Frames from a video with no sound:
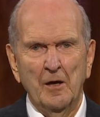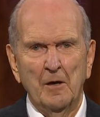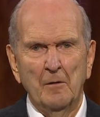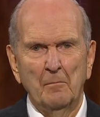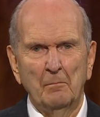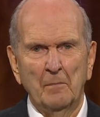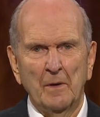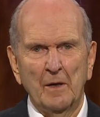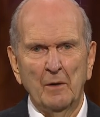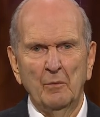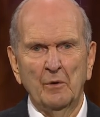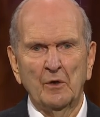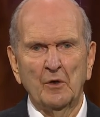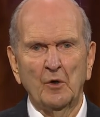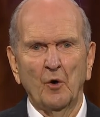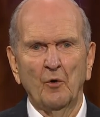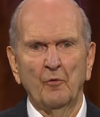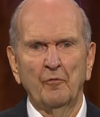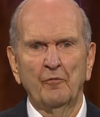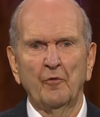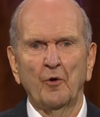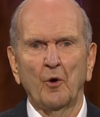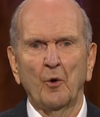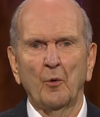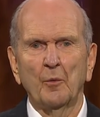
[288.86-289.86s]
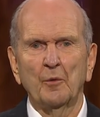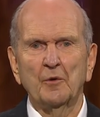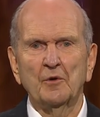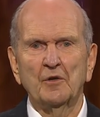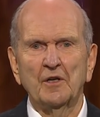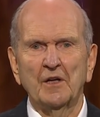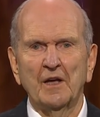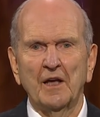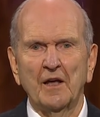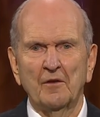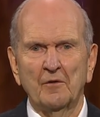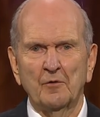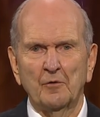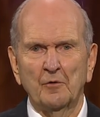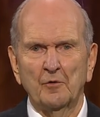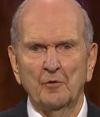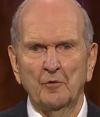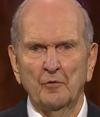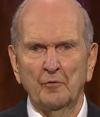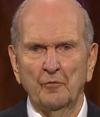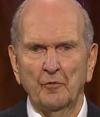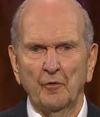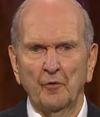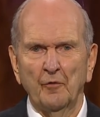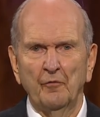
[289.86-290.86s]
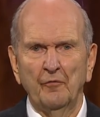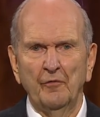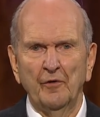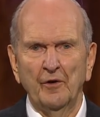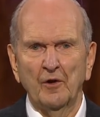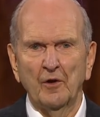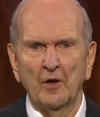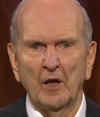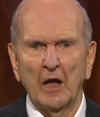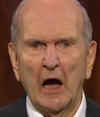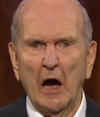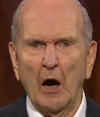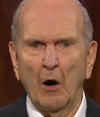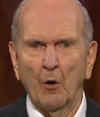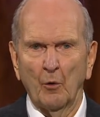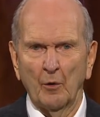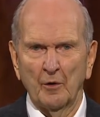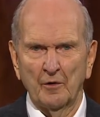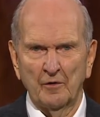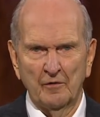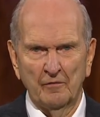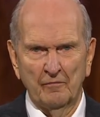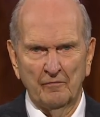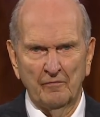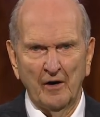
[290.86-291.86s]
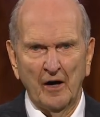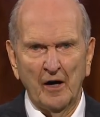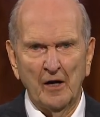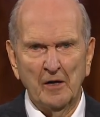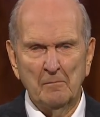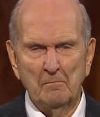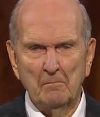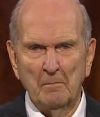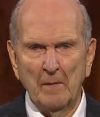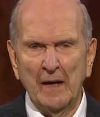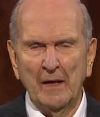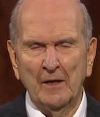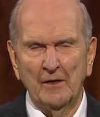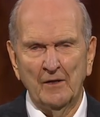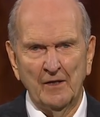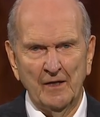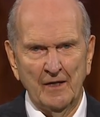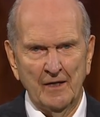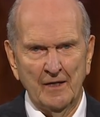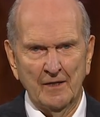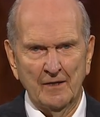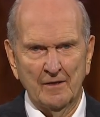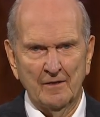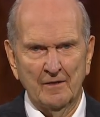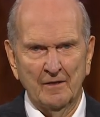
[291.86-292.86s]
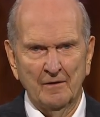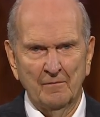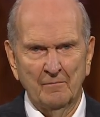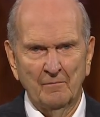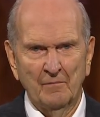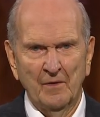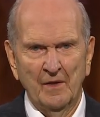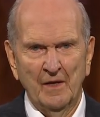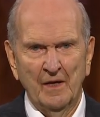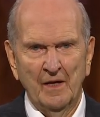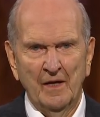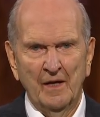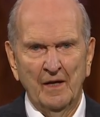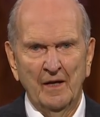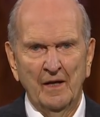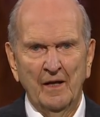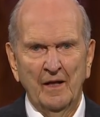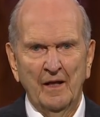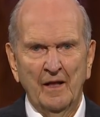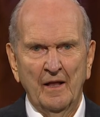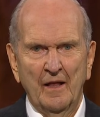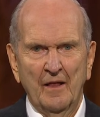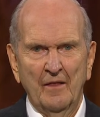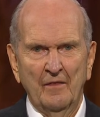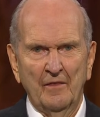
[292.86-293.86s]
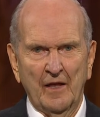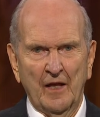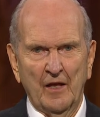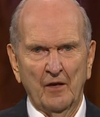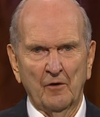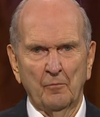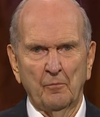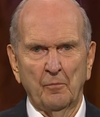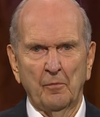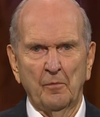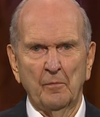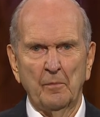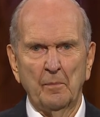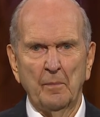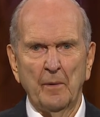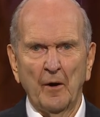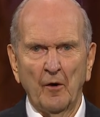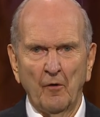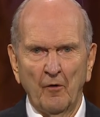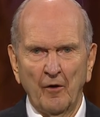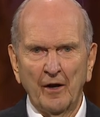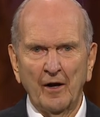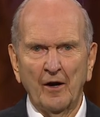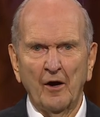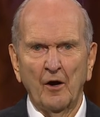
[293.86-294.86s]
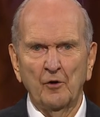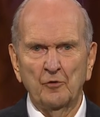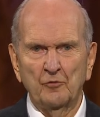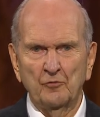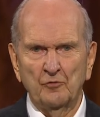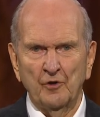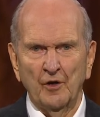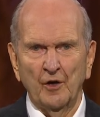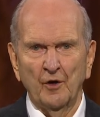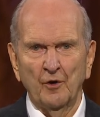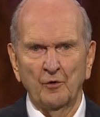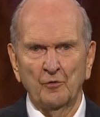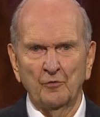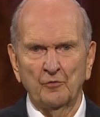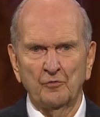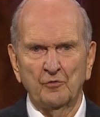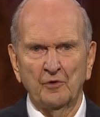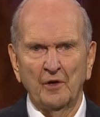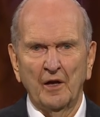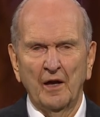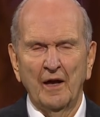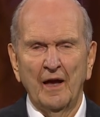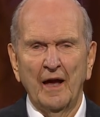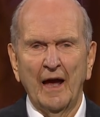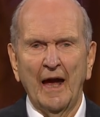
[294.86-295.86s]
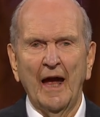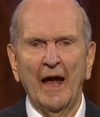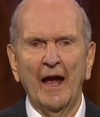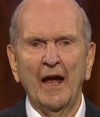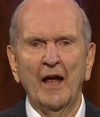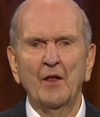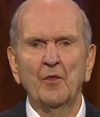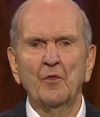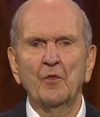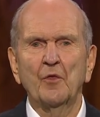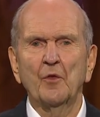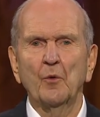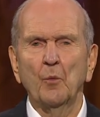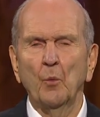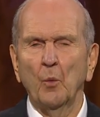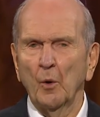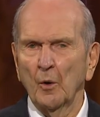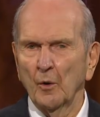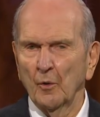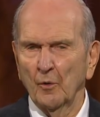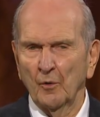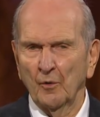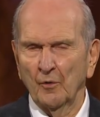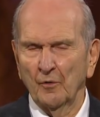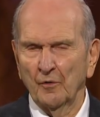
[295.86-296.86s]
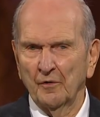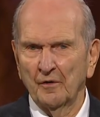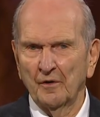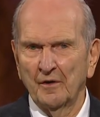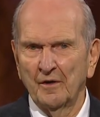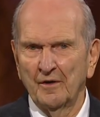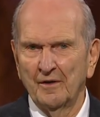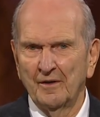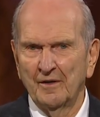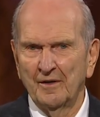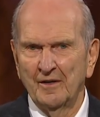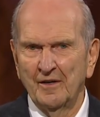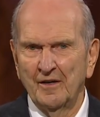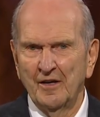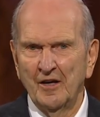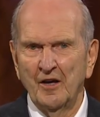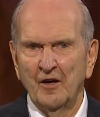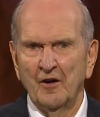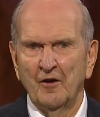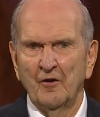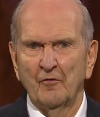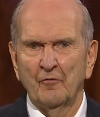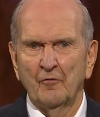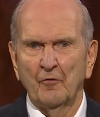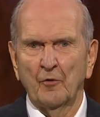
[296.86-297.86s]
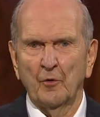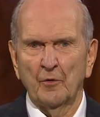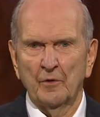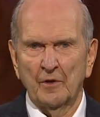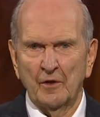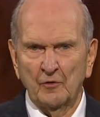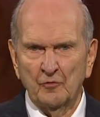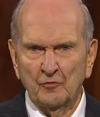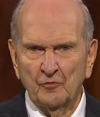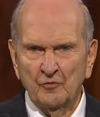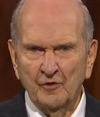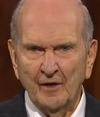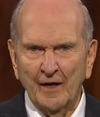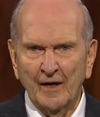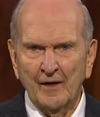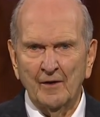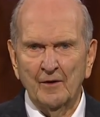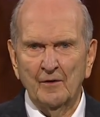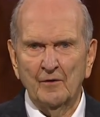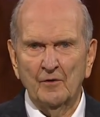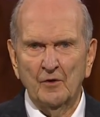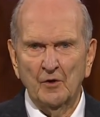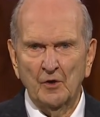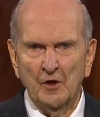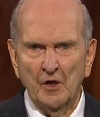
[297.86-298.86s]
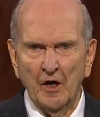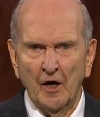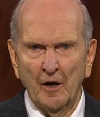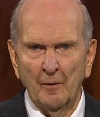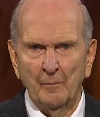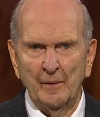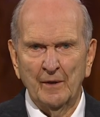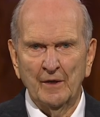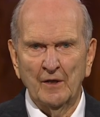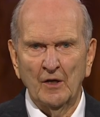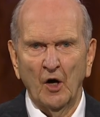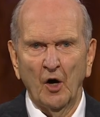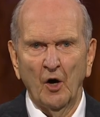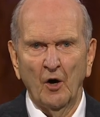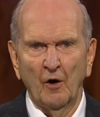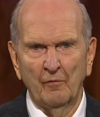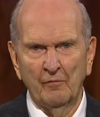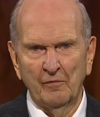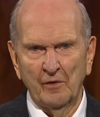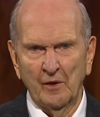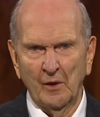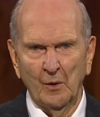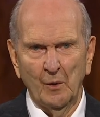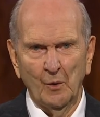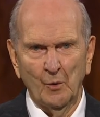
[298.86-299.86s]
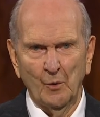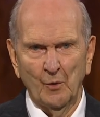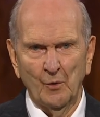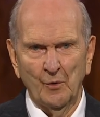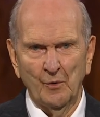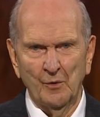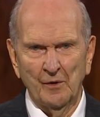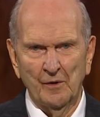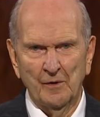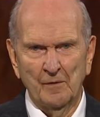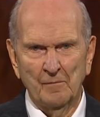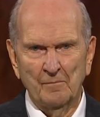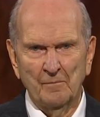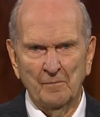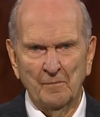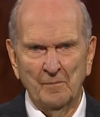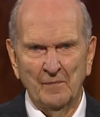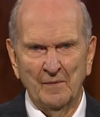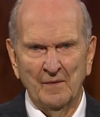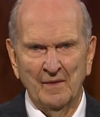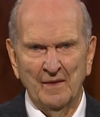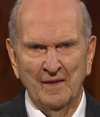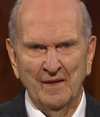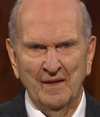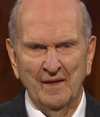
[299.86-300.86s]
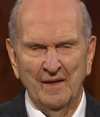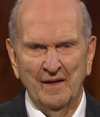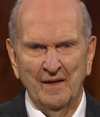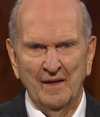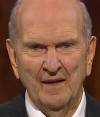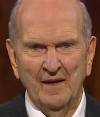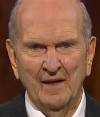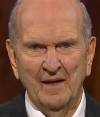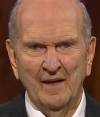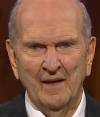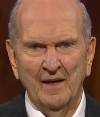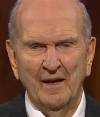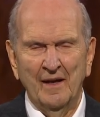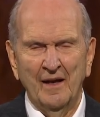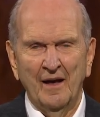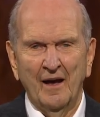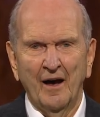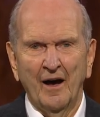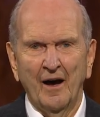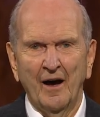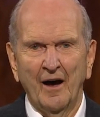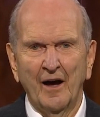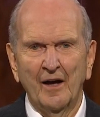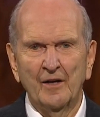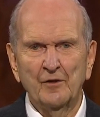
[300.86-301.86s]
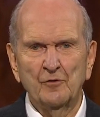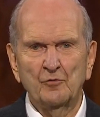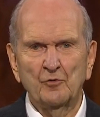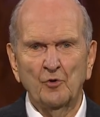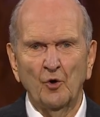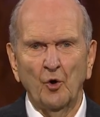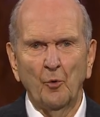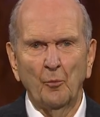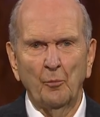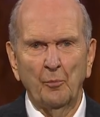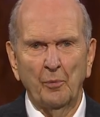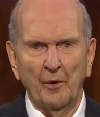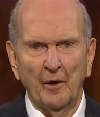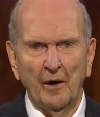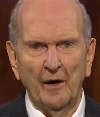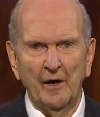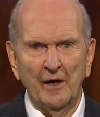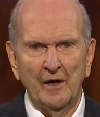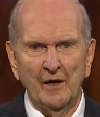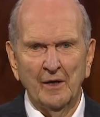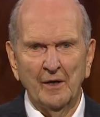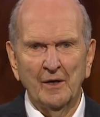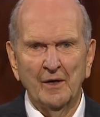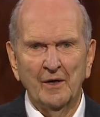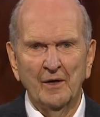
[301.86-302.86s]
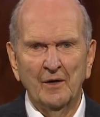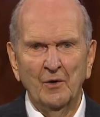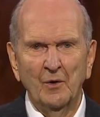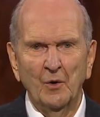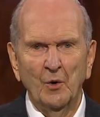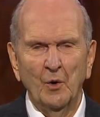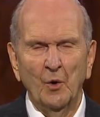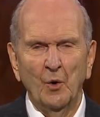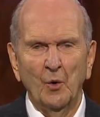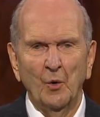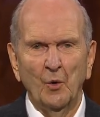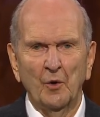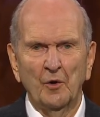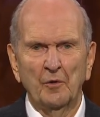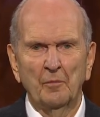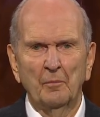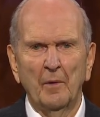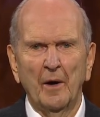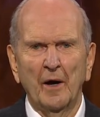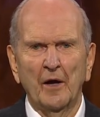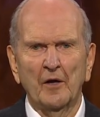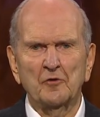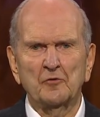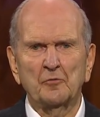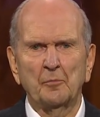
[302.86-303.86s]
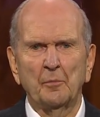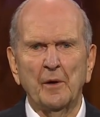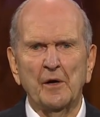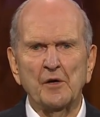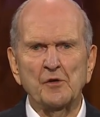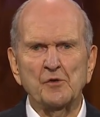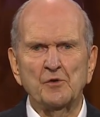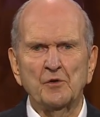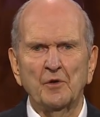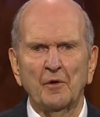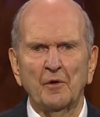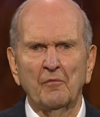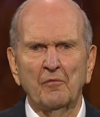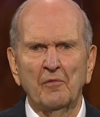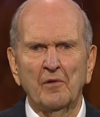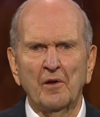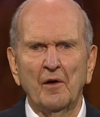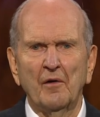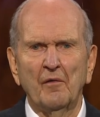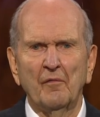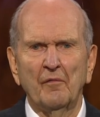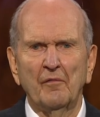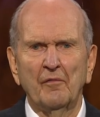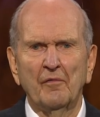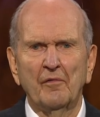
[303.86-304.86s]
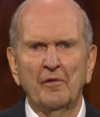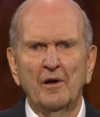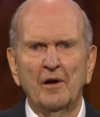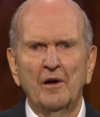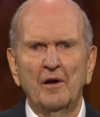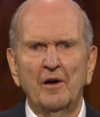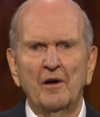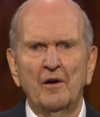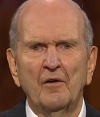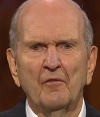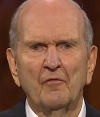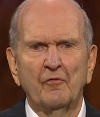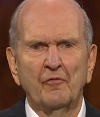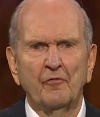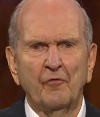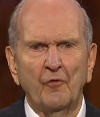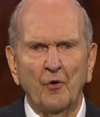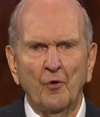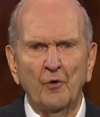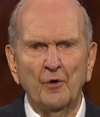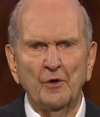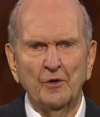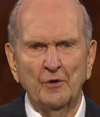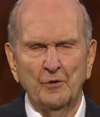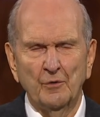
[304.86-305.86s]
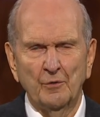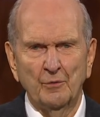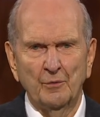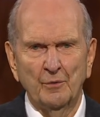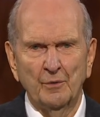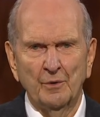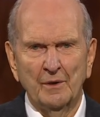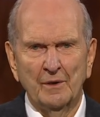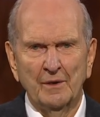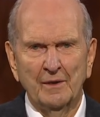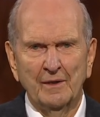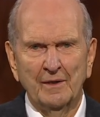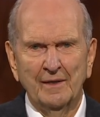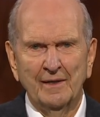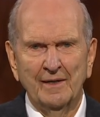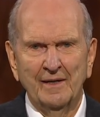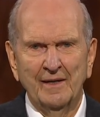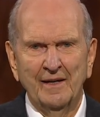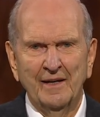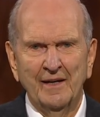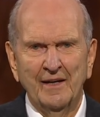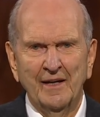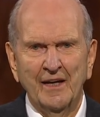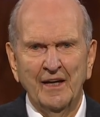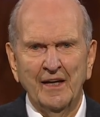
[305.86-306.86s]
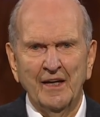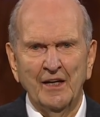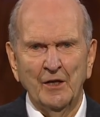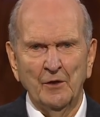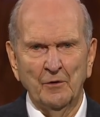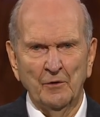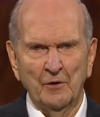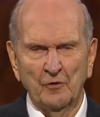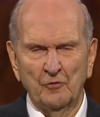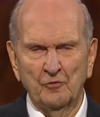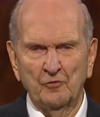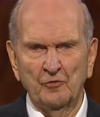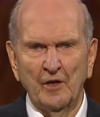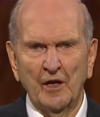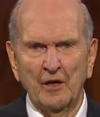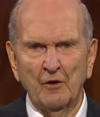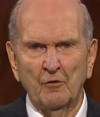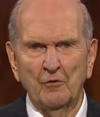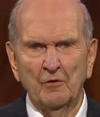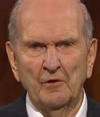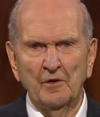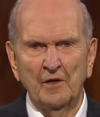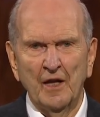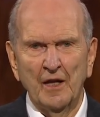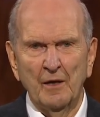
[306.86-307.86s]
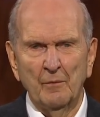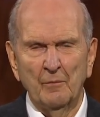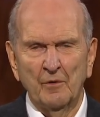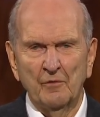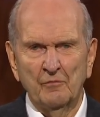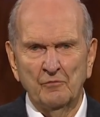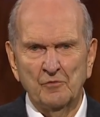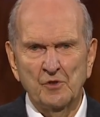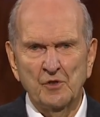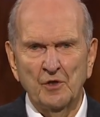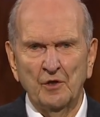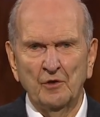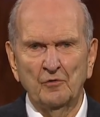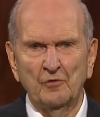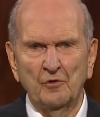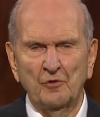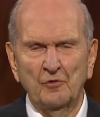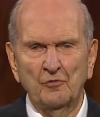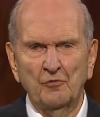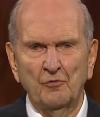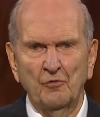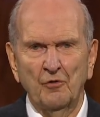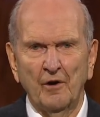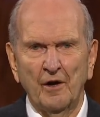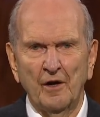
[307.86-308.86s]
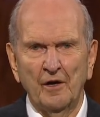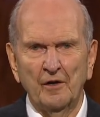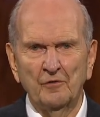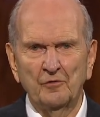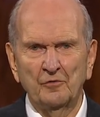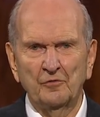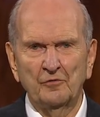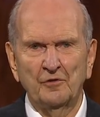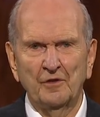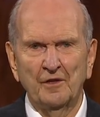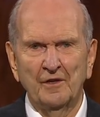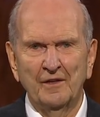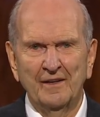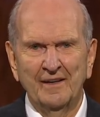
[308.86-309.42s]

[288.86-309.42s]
May we go forward together to fulfill our divine mandate that of preparing ourselves and the world for the second coming of the Lord. I so pray with my expression love for you. In the sacred name of Jesus Christ,